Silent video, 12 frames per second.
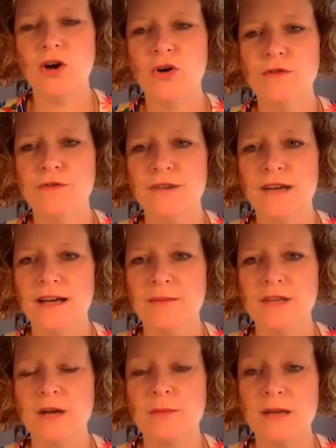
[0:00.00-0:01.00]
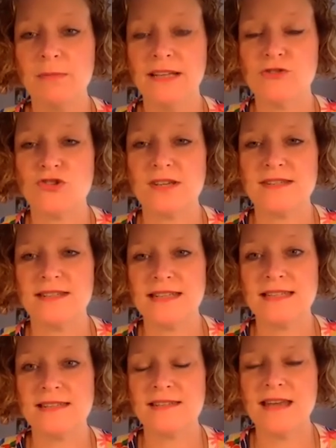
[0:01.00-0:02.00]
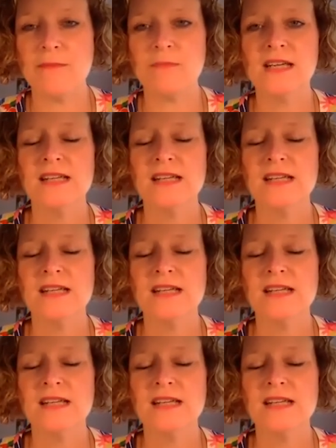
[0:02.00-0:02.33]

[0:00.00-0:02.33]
um, young people interested in STEM.